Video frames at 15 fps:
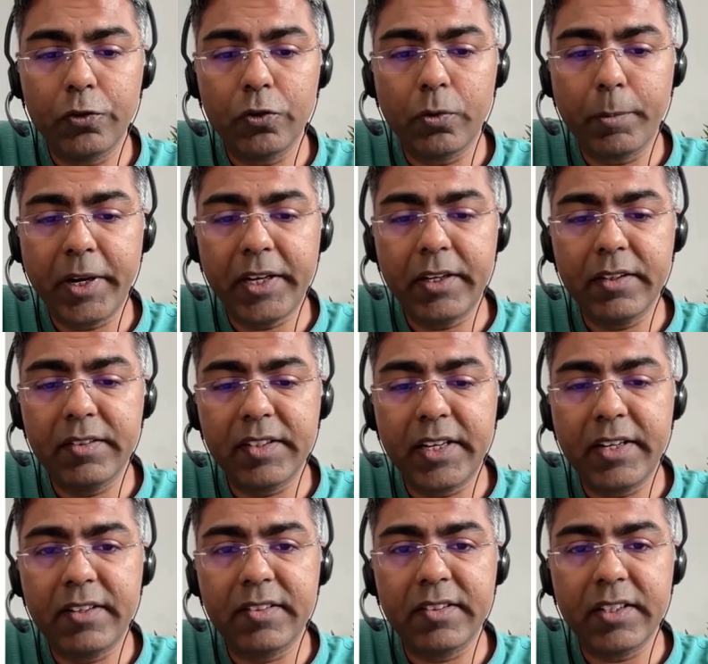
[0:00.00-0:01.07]
So minus
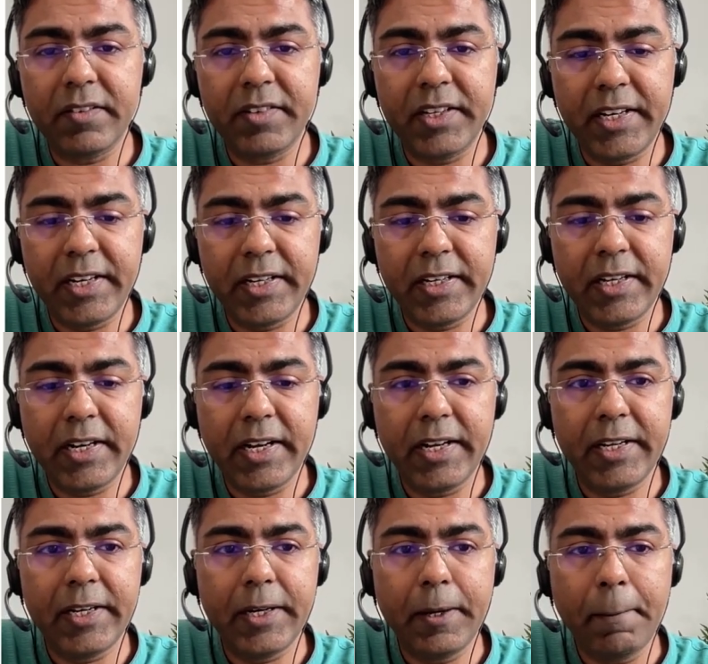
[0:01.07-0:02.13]

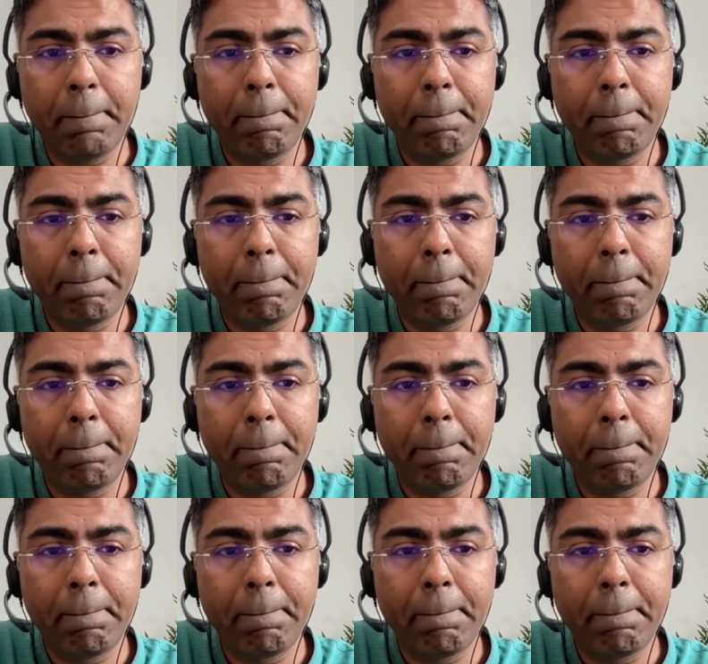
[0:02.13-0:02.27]
8,789.